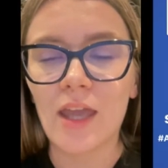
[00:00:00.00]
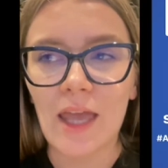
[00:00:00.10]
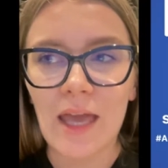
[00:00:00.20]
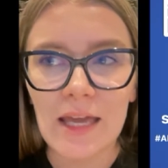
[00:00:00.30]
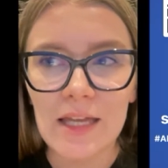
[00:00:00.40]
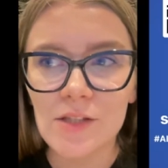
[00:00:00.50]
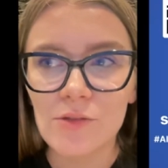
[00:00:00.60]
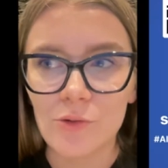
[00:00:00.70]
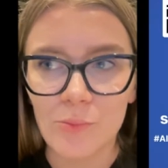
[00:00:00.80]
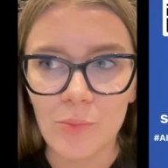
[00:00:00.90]
ads
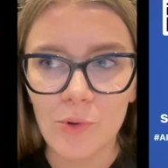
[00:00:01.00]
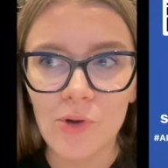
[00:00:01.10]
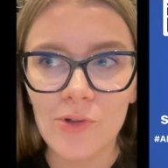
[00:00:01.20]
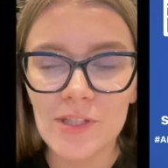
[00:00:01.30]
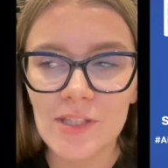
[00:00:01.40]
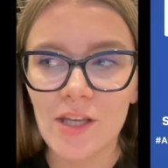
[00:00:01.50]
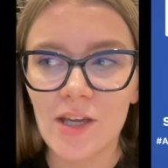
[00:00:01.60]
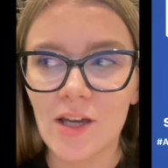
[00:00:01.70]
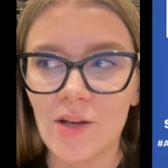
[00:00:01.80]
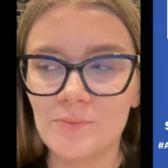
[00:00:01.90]
or bots
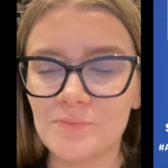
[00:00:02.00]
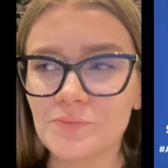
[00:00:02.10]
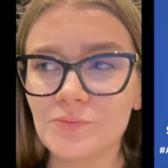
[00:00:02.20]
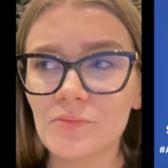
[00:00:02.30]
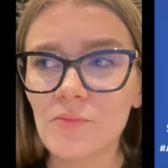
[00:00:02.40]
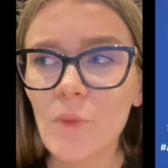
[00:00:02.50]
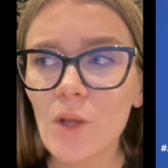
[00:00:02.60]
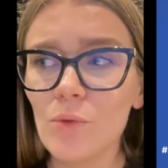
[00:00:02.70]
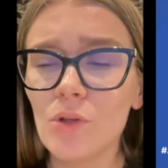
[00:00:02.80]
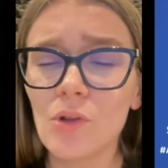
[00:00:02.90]

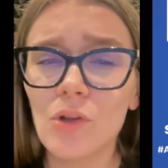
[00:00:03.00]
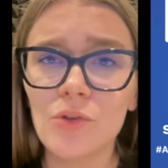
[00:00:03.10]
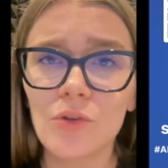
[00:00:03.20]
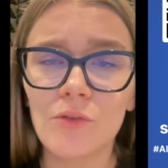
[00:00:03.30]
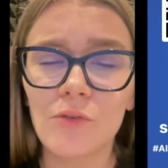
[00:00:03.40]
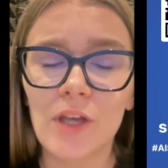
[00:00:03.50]
with a lot of